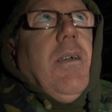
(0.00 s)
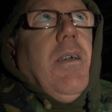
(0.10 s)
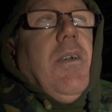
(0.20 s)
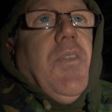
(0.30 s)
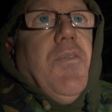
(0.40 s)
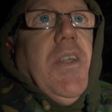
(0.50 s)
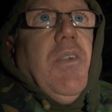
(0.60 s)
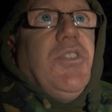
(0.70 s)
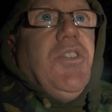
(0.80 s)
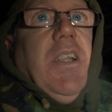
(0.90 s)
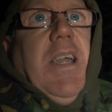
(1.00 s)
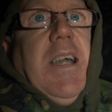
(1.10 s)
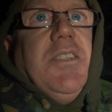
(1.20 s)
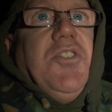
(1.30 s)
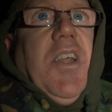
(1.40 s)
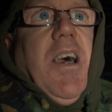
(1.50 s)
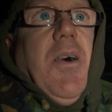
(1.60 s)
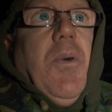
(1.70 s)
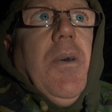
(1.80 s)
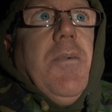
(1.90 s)
If the video suddenly ends
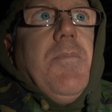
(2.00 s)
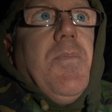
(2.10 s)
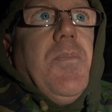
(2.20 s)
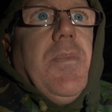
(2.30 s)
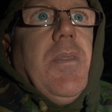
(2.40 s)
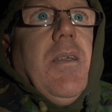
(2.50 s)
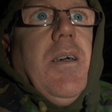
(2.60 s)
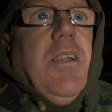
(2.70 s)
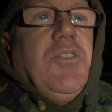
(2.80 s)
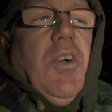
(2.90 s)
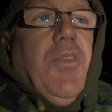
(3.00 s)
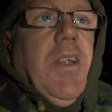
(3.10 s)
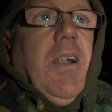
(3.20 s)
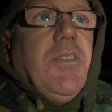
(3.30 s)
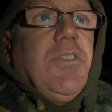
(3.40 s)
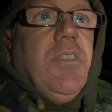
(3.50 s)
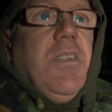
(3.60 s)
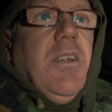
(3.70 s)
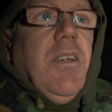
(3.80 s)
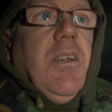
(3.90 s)
now and there's nothing else,
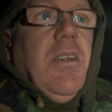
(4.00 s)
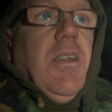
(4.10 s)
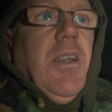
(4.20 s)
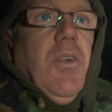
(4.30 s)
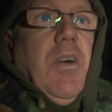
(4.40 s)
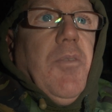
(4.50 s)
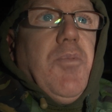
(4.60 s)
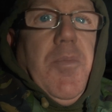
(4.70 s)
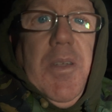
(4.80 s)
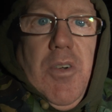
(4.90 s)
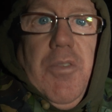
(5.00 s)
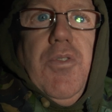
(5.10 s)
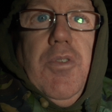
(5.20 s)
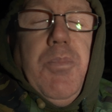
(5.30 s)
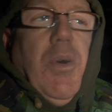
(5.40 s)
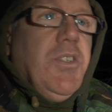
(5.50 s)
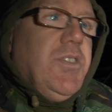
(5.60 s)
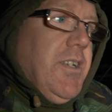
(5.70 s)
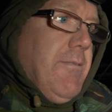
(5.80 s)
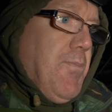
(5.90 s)
you know, I've probably got food
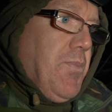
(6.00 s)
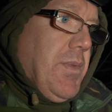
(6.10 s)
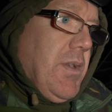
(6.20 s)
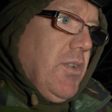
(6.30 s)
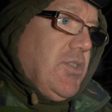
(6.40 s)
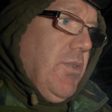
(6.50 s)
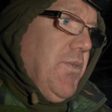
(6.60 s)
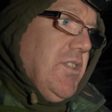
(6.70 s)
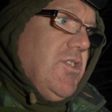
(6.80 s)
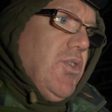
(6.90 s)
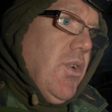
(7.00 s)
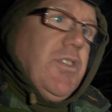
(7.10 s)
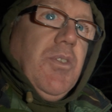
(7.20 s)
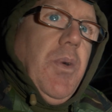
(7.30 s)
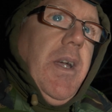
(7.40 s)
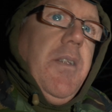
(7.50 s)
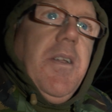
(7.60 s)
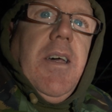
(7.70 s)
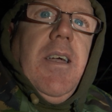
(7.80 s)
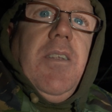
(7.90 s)
poisoning or something's took us away in
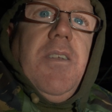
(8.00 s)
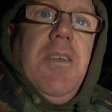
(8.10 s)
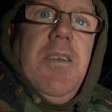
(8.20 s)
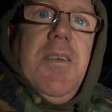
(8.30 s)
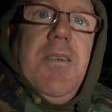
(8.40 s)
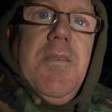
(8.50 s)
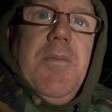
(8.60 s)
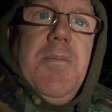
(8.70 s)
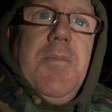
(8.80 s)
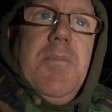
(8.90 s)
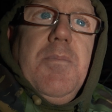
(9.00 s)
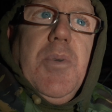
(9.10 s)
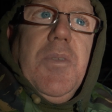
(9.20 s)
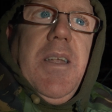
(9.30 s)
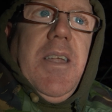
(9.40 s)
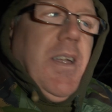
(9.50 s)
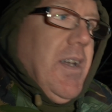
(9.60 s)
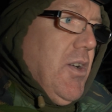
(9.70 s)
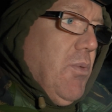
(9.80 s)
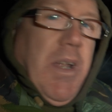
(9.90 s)
the night. But then
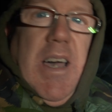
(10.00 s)
again, who would